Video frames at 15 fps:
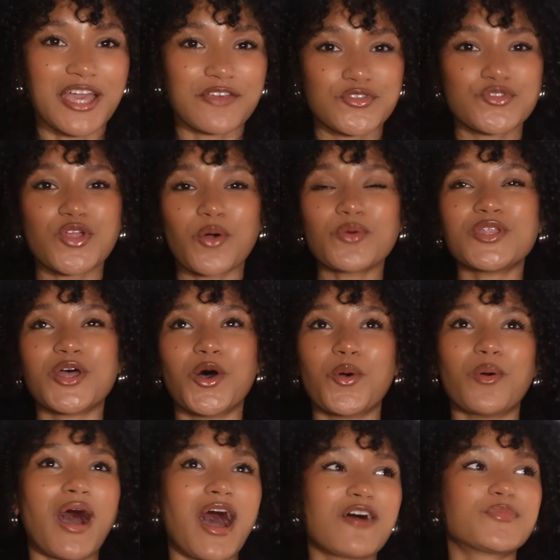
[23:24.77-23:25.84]
If you don't
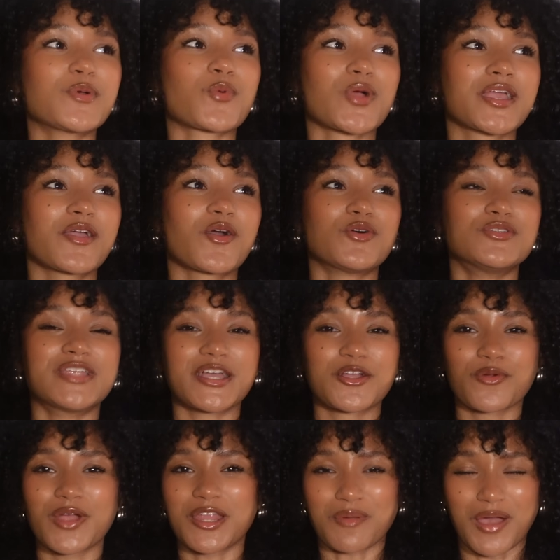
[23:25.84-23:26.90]
know, I've been working on
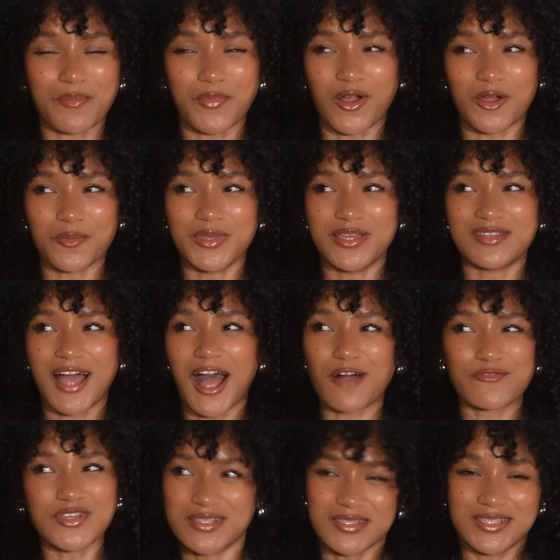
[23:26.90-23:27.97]
decorating my apartment,
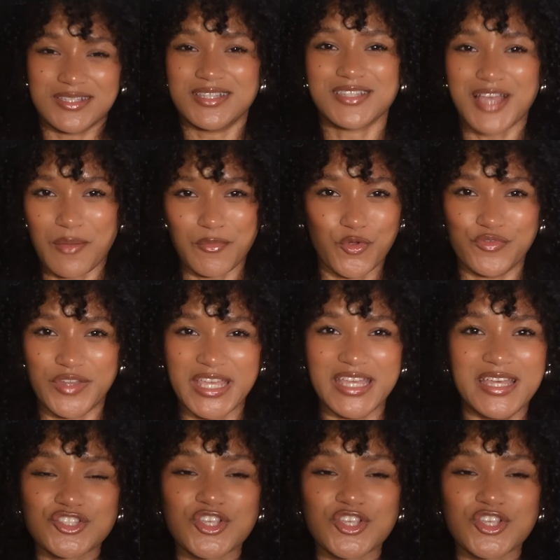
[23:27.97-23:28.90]
obviously, since I moved in.